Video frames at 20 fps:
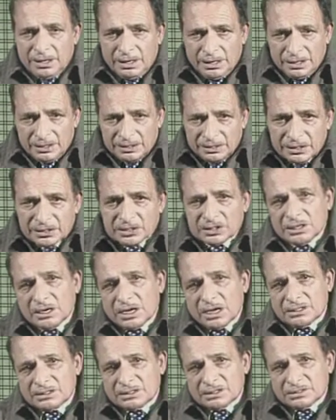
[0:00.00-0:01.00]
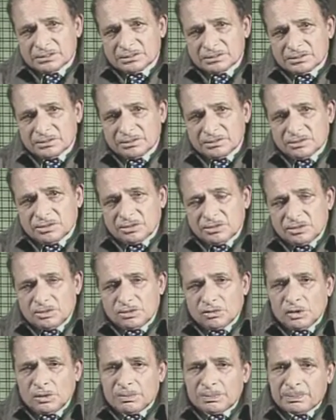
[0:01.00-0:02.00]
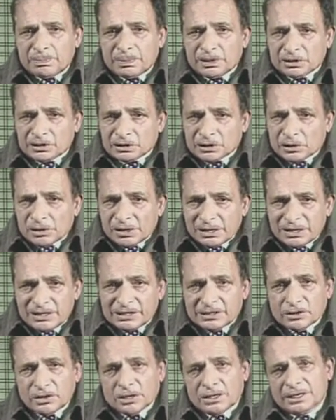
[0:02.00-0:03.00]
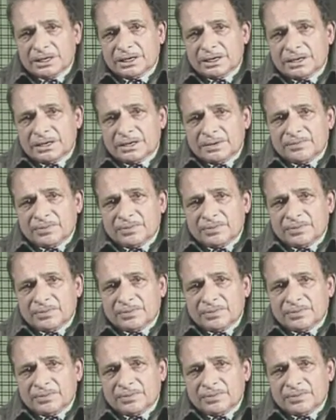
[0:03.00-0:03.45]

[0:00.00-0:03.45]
In this class, we'll be particularly talking